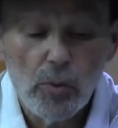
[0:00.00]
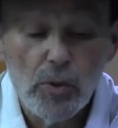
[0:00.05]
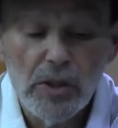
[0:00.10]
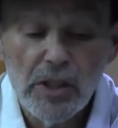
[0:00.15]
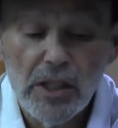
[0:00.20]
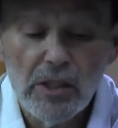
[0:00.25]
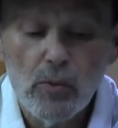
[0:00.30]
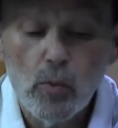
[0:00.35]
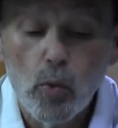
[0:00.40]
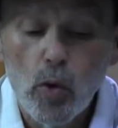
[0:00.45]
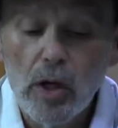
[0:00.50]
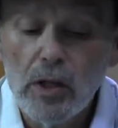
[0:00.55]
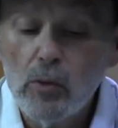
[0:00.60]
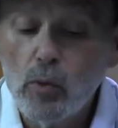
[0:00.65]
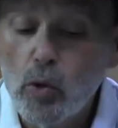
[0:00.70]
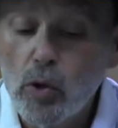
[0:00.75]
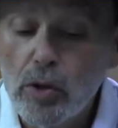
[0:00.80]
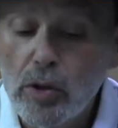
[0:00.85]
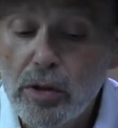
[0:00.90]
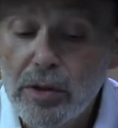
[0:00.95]
within one
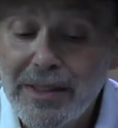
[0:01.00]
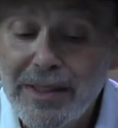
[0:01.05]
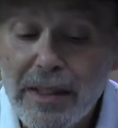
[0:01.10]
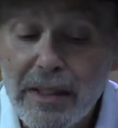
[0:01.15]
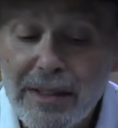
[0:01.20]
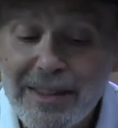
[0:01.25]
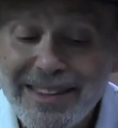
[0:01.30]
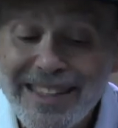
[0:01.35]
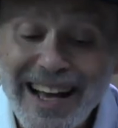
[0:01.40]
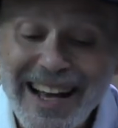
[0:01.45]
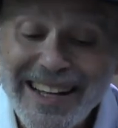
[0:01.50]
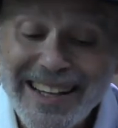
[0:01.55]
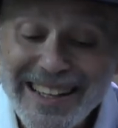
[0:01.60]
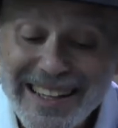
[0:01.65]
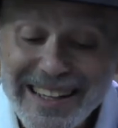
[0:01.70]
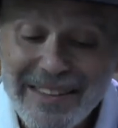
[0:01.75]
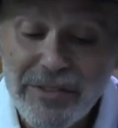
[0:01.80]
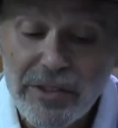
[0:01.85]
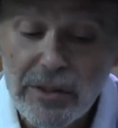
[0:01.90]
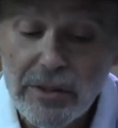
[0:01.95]
word, not
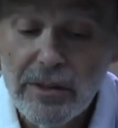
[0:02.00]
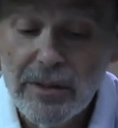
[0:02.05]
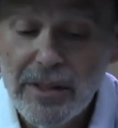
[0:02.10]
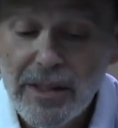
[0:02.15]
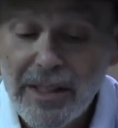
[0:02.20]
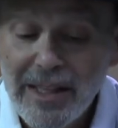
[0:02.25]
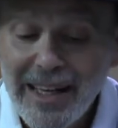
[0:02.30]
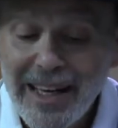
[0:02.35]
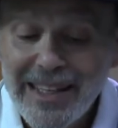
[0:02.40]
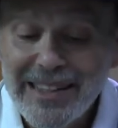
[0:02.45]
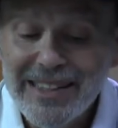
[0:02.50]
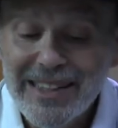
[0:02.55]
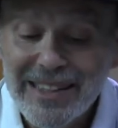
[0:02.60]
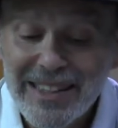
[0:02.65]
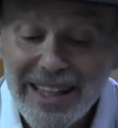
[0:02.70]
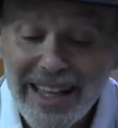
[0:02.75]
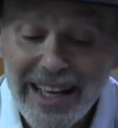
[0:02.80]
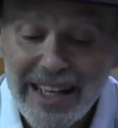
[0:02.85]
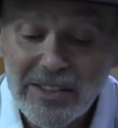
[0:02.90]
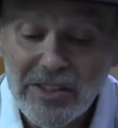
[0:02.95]
even at the
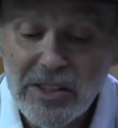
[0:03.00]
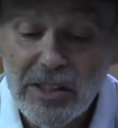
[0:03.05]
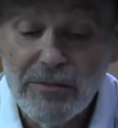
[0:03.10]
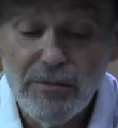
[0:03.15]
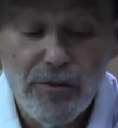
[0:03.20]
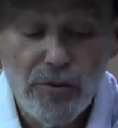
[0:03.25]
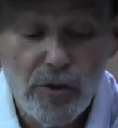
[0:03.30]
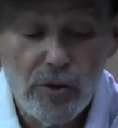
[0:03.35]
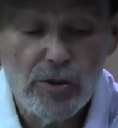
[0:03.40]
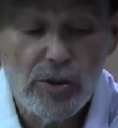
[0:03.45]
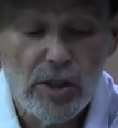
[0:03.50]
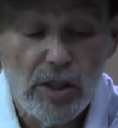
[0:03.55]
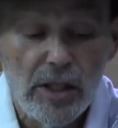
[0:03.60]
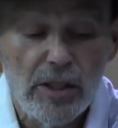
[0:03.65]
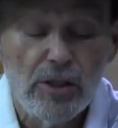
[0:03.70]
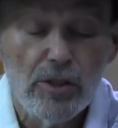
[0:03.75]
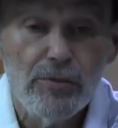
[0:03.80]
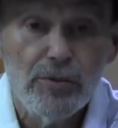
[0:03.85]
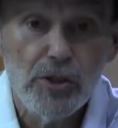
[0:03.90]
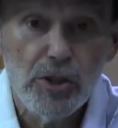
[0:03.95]
last and first
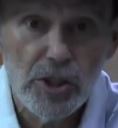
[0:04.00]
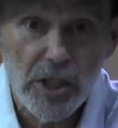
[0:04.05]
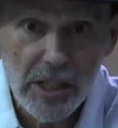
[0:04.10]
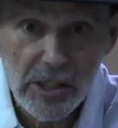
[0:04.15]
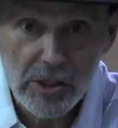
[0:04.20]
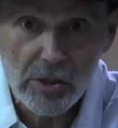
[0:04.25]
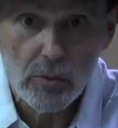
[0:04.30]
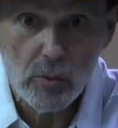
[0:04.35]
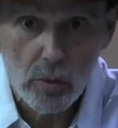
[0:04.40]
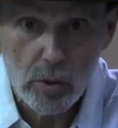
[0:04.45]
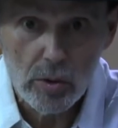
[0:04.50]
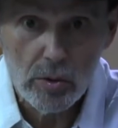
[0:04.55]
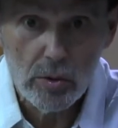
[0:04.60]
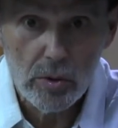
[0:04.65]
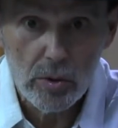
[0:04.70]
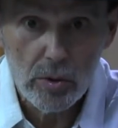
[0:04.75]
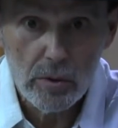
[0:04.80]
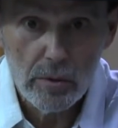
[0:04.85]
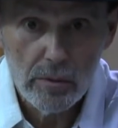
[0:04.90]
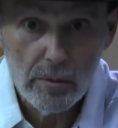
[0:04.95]
letter of adjacent
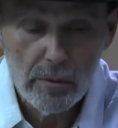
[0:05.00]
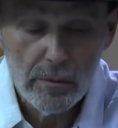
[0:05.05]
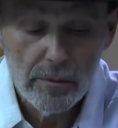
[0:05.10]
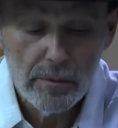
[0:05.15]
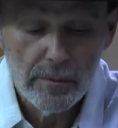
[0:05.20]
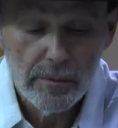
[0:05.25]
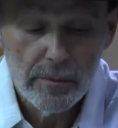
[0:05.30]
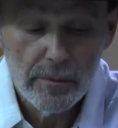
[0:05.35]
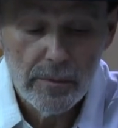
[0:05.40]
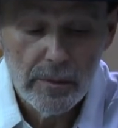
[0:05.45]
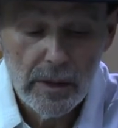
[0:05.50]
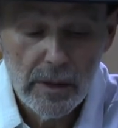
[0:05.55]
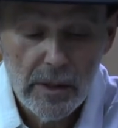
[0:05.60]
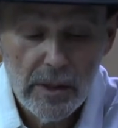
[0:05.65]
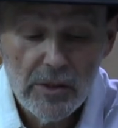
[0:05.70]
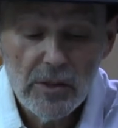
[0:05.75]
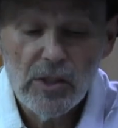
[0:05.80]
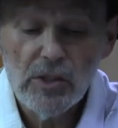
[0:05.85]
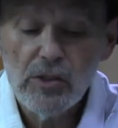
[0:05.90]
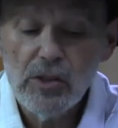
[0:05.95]
words.
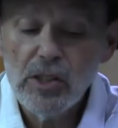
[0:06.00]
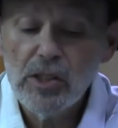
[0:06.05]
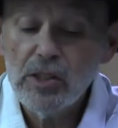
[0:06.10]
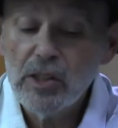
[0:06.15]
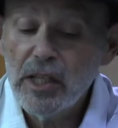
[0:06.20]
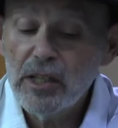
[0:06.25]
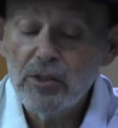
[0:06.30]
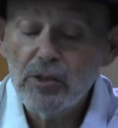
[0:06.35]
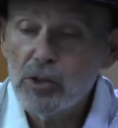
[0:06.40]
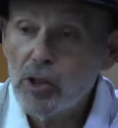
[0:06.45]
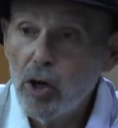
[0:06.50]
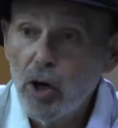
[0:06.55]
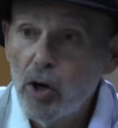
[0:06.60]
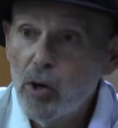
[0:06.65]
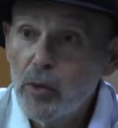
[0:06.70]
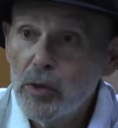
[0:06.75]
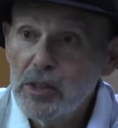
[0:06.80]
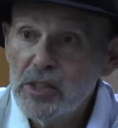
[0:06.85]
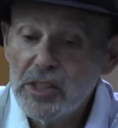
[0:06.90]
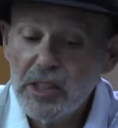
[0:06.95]
Since these letters are
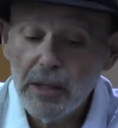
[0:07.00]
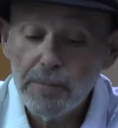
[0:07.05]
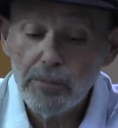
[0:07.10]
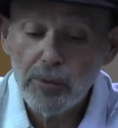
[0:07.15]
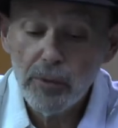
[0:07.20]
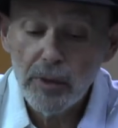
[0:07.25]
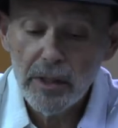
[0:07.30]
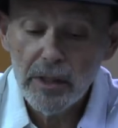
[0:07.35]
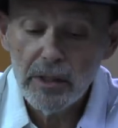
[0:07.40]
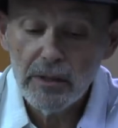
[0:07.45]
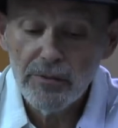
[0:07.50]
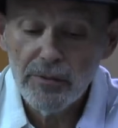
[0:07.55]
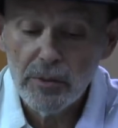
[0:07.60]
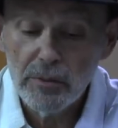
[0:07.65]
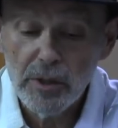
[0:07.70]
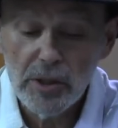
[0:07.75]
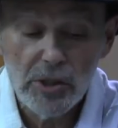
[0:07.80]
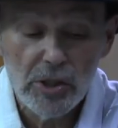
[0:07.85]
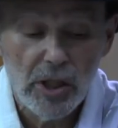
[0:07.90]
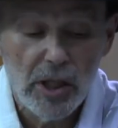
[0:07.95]
always separated
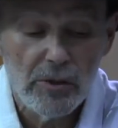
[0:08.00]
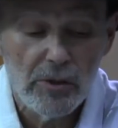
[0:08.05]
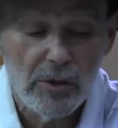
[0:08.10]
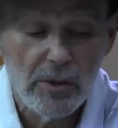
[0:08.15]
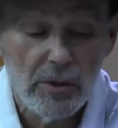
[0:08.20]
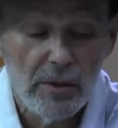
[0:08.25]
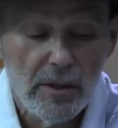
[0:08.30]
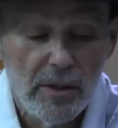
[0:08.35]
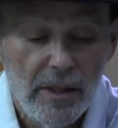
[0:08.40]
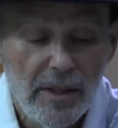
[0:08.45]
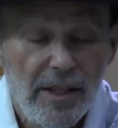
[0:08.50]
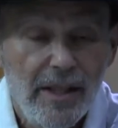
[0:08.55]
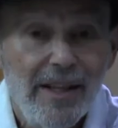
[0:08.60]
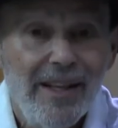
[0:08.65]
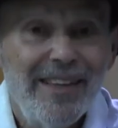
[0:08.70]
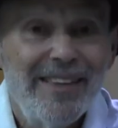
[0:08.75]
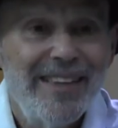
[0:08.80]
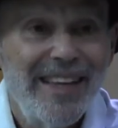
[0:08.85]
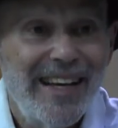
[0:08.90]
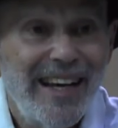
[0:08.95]
from each other,
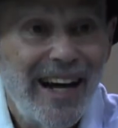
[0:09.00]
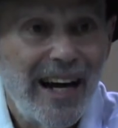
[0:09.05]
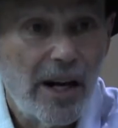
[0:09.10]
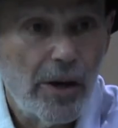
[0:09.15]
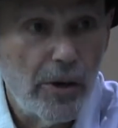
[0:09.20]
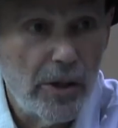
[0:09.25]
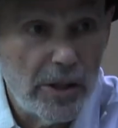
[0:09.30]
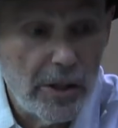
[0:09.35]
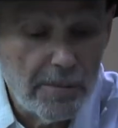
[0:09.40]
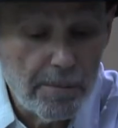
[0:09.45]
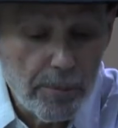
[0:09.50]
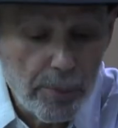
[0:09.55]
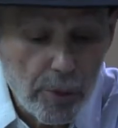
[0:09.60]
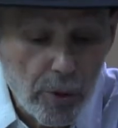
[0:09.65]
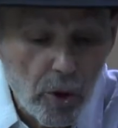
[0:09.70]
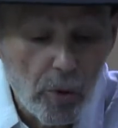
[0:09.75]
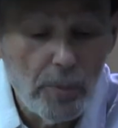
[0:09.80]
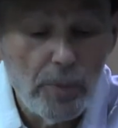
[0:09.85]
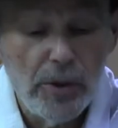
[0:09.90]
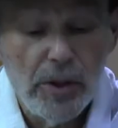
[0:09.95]
they are an
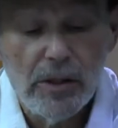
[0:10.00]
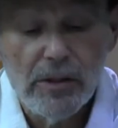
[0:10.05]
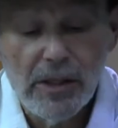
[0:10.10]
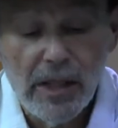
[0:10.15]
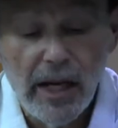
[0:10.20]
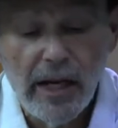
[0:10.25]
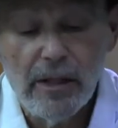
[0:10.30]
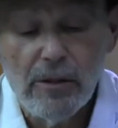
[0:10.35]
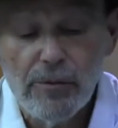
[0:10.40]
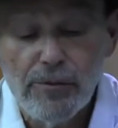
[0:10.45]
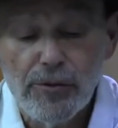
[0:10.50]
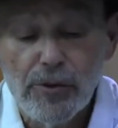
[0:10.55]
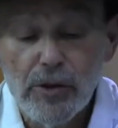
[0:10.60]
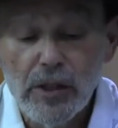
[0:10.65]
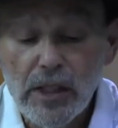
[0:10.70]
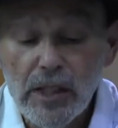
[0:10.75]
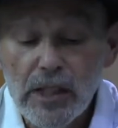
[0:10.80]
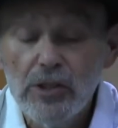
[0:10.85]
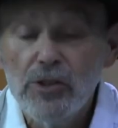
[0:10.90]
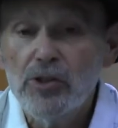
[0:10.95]
appropriate title for
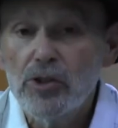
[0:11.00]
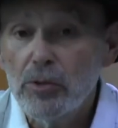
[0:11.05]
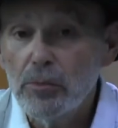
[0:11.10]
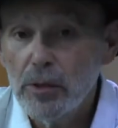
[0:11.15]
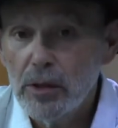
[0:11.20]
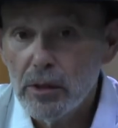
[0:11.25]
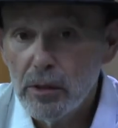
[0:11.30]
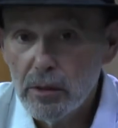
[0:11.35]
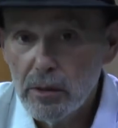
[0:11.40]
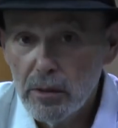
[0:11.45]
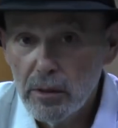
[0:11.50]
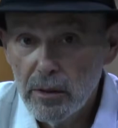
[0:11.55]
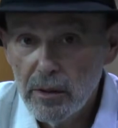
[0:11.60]
an instrument